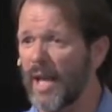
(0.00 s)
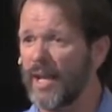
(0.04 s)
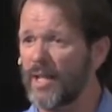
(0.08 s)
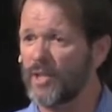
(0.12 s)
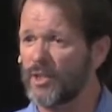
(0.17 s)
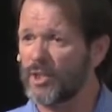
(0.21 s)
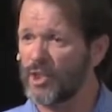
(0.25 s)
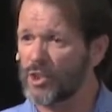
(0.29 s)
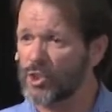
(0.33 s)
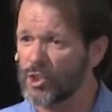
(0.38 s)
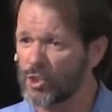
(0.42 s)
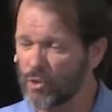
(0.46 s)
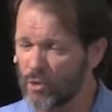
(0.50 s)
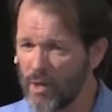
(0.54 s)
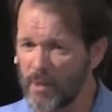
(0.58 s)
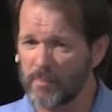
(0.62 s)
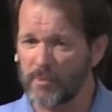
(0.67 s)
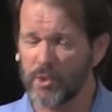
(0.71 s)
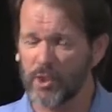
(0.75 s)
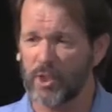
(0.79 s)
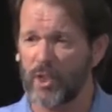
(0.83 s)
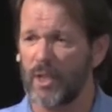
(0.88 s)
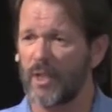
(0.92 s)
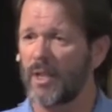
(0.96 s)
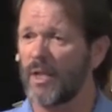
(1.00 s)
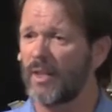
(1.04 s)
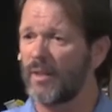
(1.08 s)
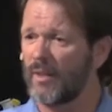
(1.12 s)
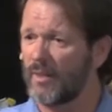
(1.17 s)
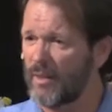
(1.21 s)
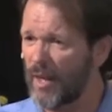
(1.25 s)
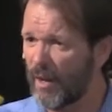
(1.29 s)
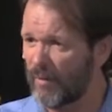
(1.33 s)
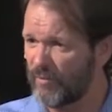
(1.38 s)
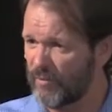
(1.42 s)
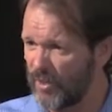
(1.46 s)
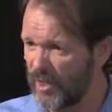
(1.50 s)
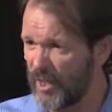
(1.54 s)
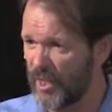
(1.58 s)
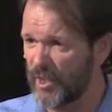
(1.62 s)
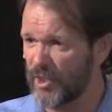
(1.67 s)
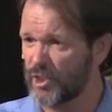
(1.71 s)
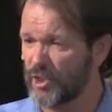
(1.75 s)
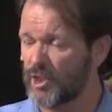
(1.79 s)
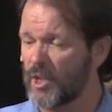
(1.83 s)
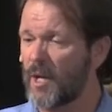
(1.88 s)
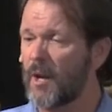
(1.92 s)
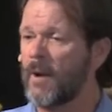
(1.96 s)
a description of
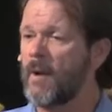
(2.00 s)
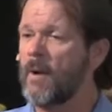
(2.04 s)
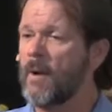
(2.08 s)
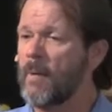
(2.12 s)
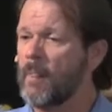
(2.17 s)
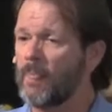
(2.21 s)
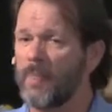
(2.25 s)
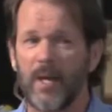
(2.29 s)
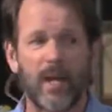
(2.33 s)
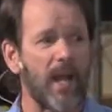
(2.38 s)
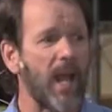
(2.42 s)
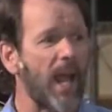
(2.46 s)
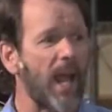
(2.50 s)
this, that